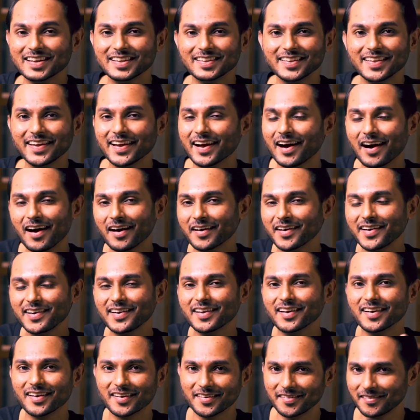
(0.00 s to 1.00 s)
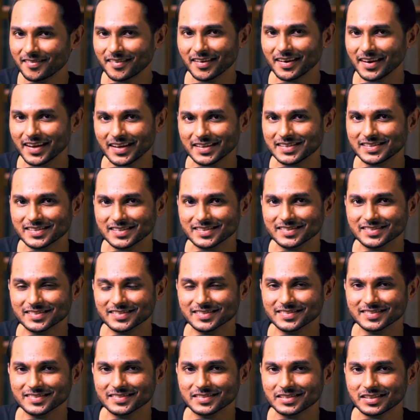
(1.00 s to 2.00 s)
They aren't unrelated.
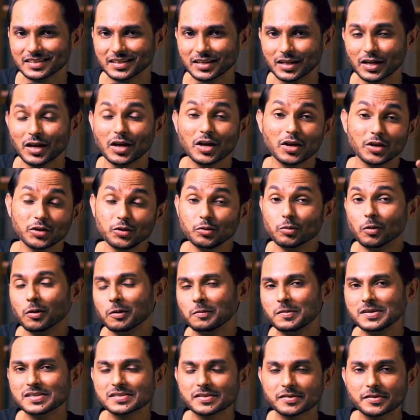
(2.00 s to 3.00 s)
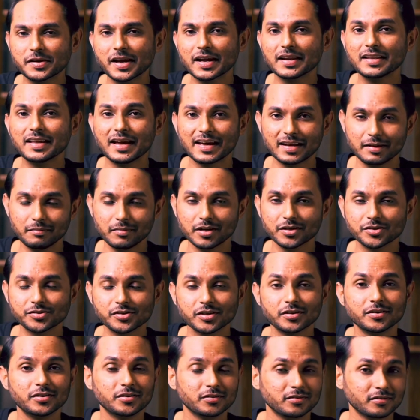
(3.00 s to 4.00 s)
You always create the
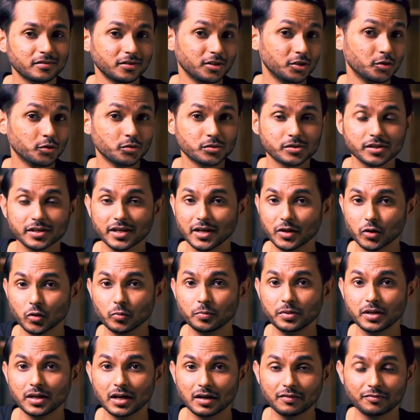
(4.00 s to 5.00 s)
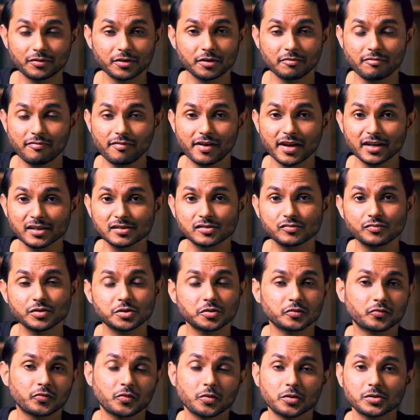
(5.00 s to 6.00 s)
animation using Adobe After Effects,
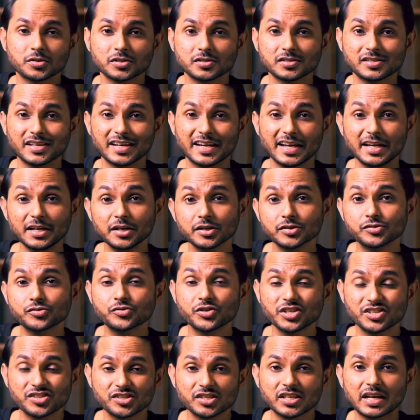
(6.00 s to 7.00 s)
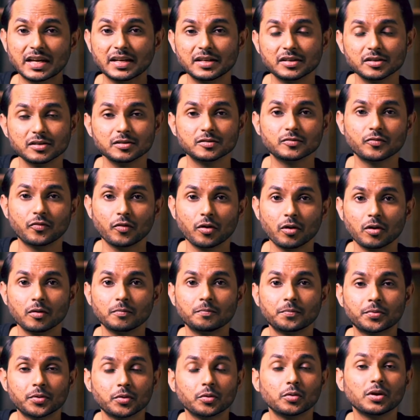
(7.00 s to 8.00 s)
which of course is the industry standard for
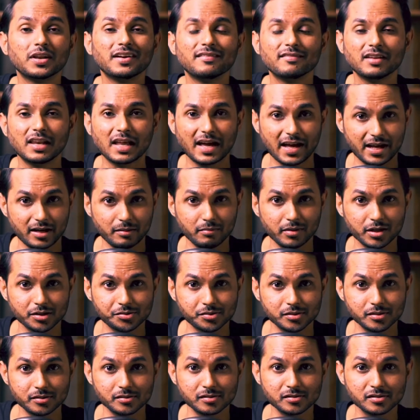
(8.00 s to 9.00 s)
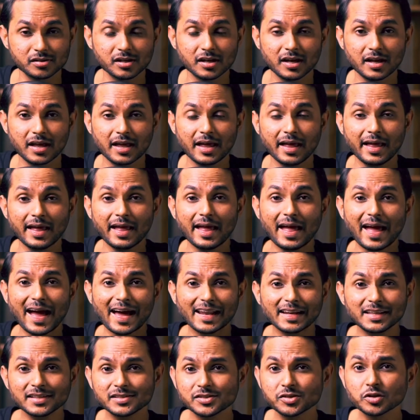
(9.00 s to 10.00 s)
pro-level animations.
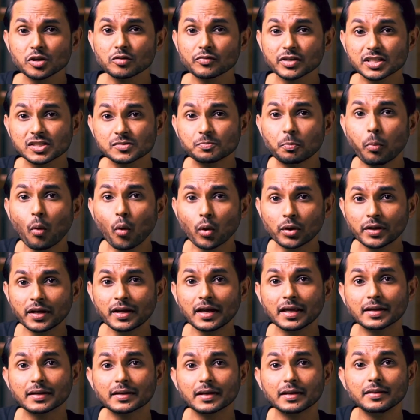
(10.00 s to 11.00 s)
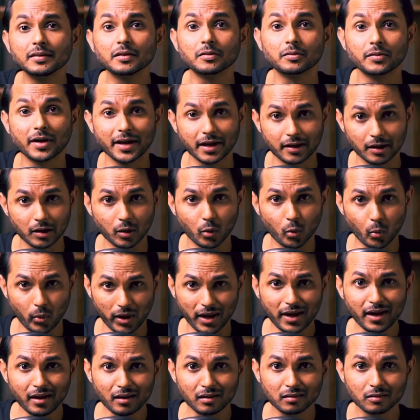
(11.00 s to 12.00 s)
And instead of exporting it in the regular
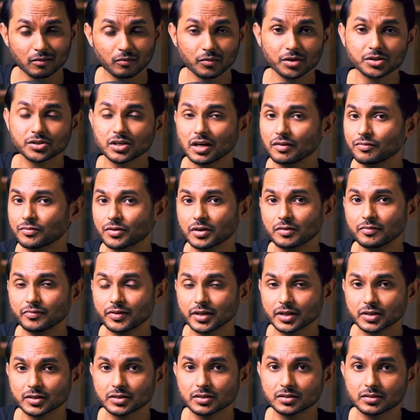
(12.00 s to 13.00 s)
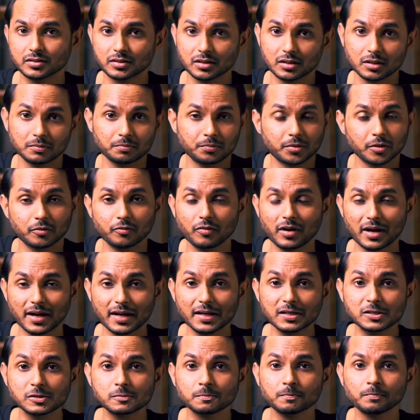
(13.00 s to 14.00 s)
way, which After Effects
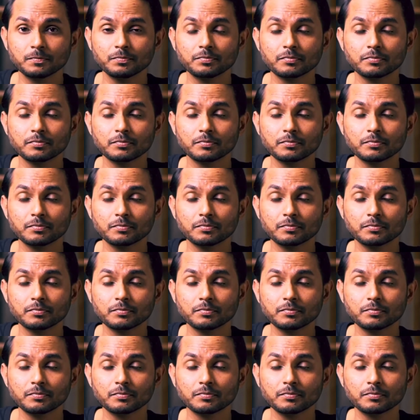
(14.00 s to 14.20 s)
provides,